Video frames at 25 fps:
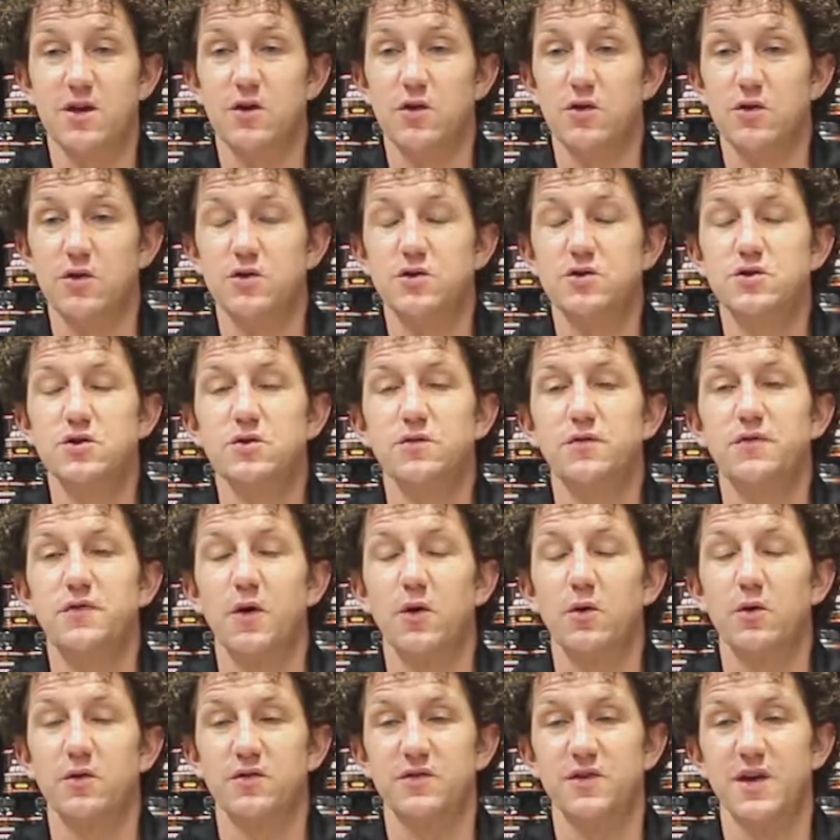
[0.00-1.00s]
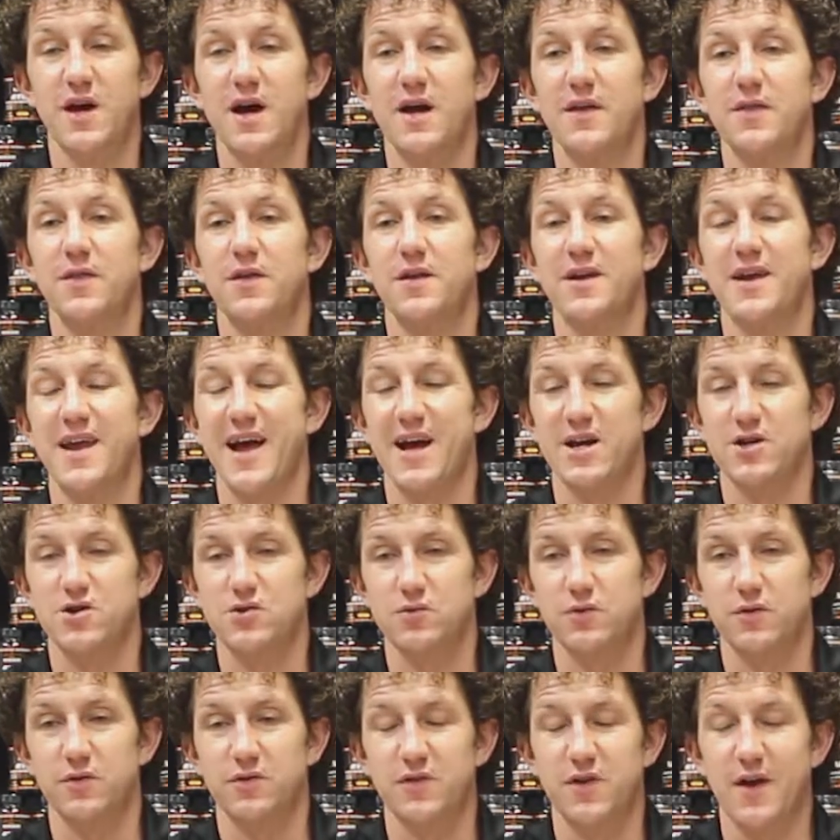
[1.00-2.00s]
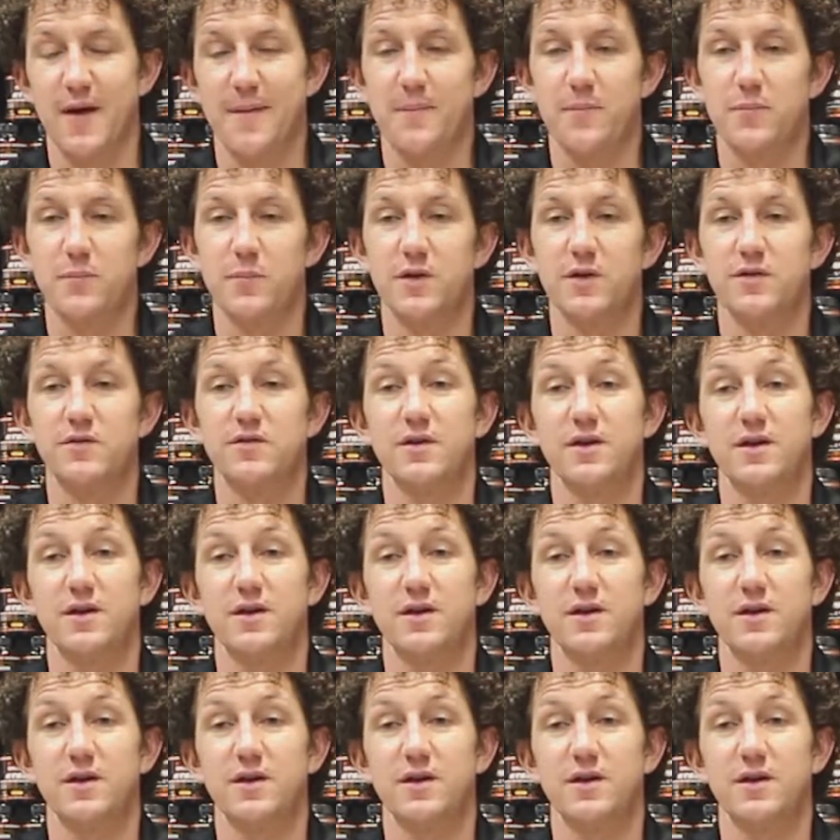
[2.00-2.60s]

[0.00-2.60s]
you do focus on the natural supplements,